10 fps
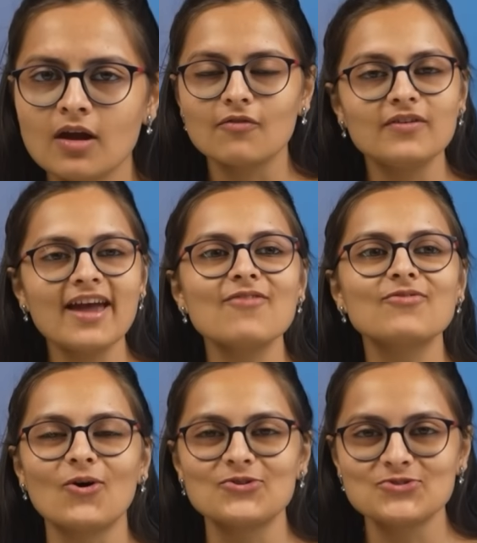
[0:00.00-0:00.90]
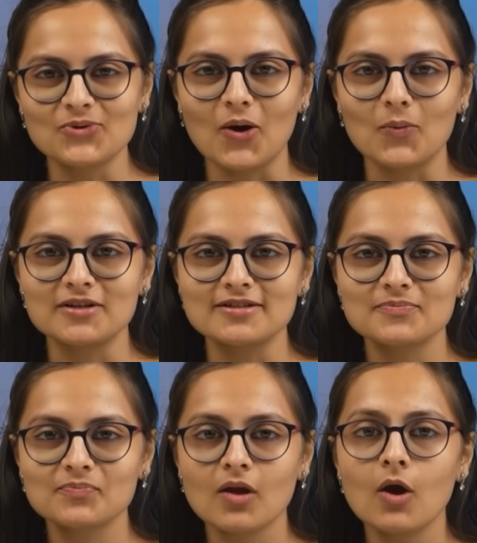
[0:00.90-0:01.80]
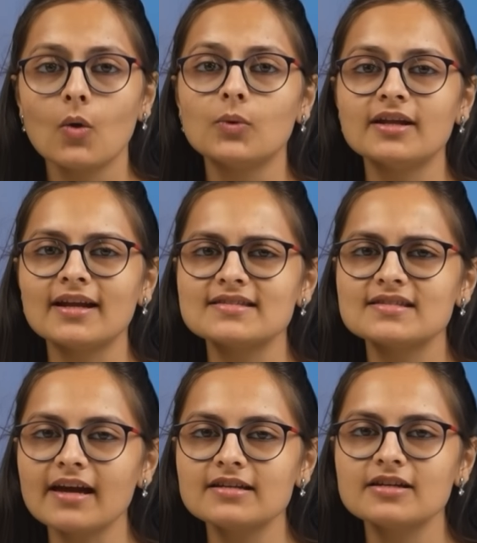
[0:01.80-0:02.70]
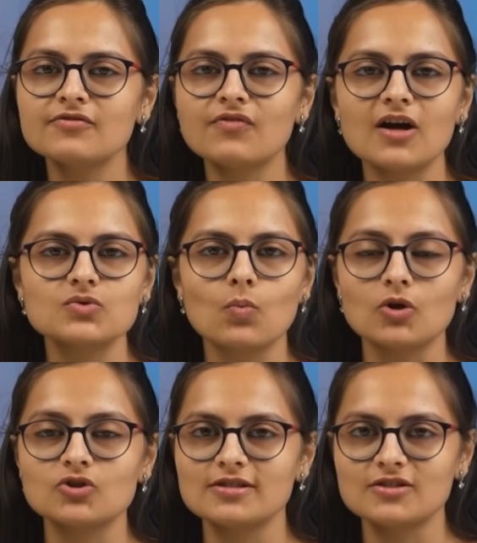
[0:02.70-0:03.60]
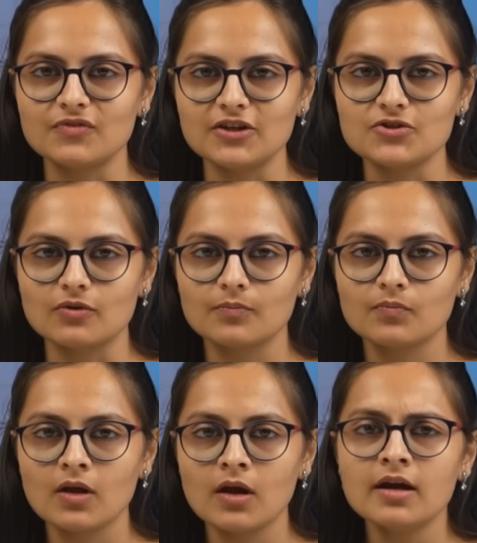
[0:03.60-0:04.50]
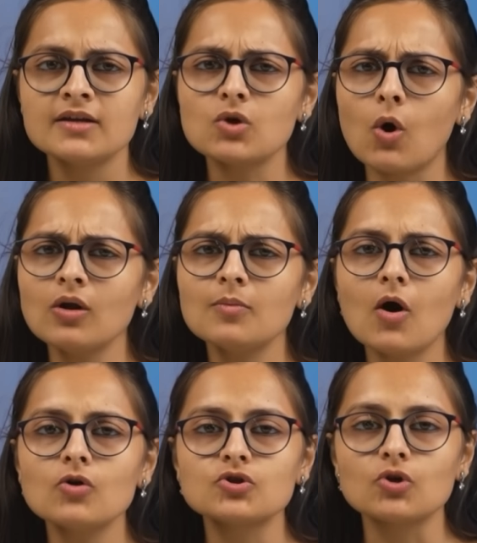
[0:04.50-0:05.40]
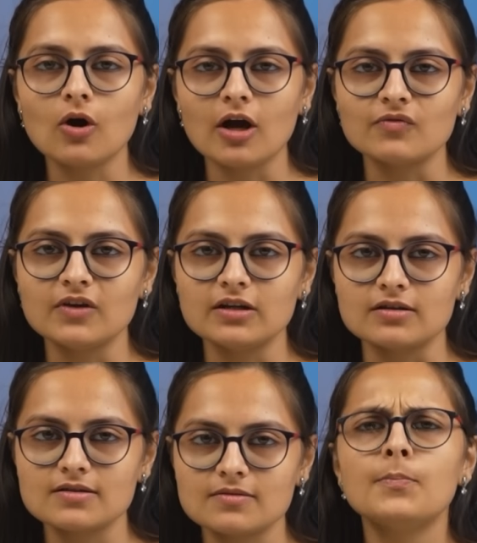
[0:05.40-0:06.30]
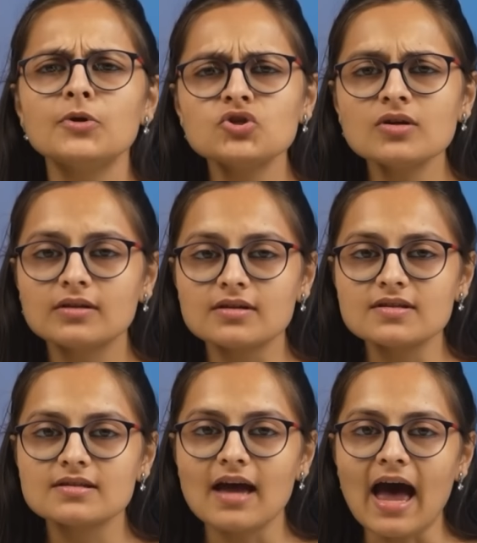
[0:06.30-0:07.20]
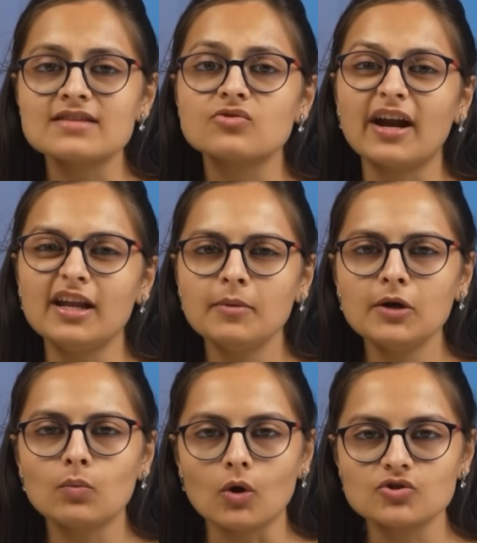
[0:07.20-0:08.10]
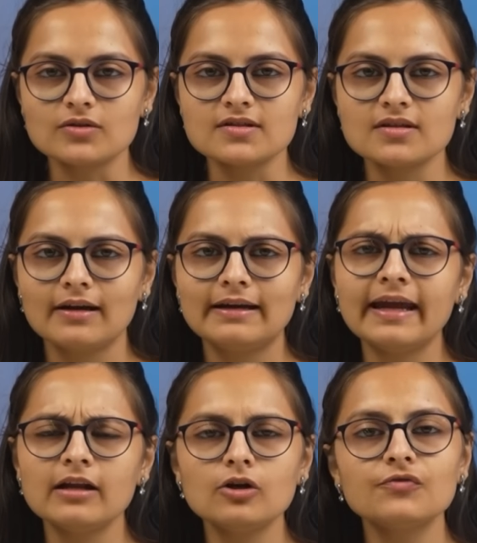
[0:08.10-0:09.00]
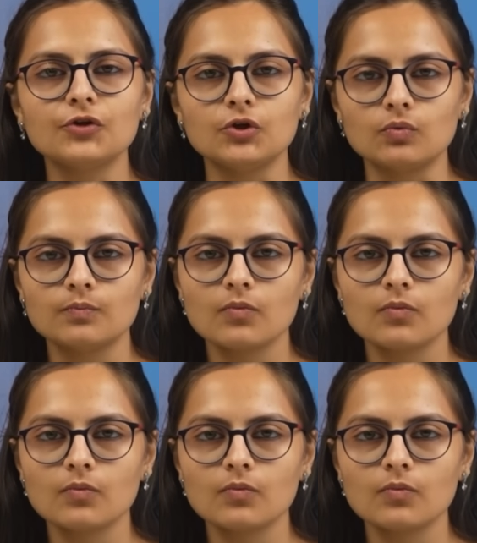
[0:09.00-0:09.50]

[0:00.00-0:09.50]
We have got you covered with an exciting fast watchlist feature. It's all about your convenience. Picture this as a ready-made watch list tailored for you.